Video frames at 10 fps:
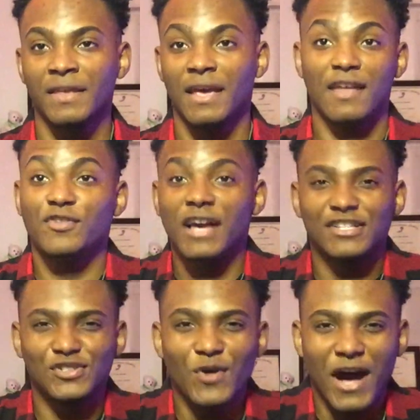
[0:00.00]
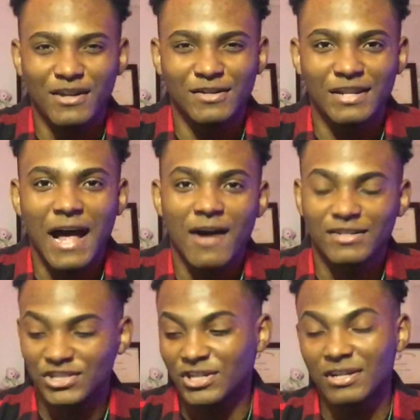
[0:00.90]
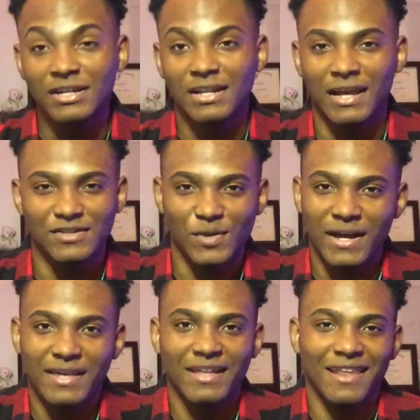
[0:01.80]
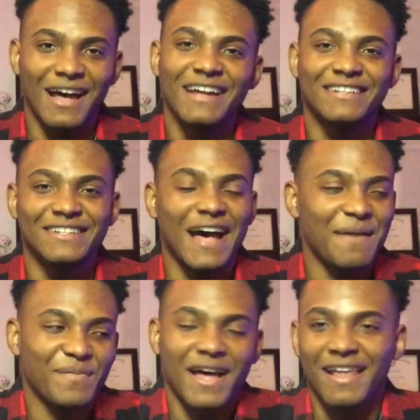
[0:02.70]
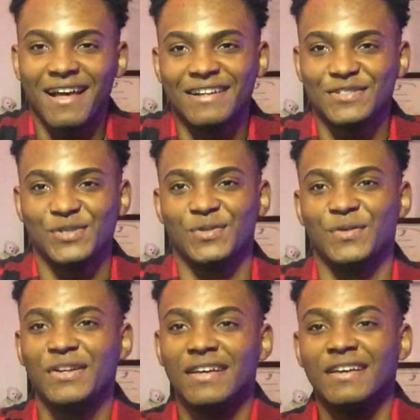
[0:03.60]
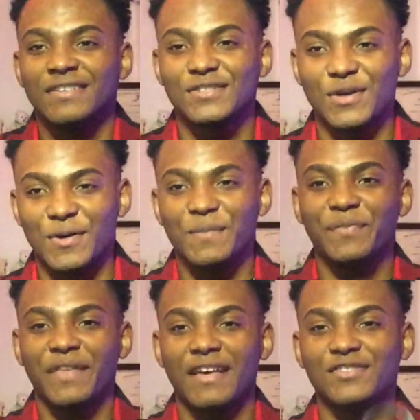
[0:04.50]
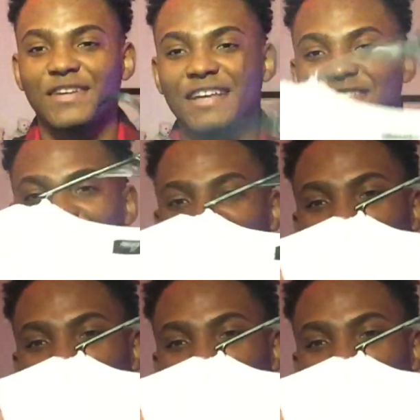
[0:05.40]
and you guys know how the shirt looked like, so I can't lie to it. I'm not lying to you. So, as you guys know,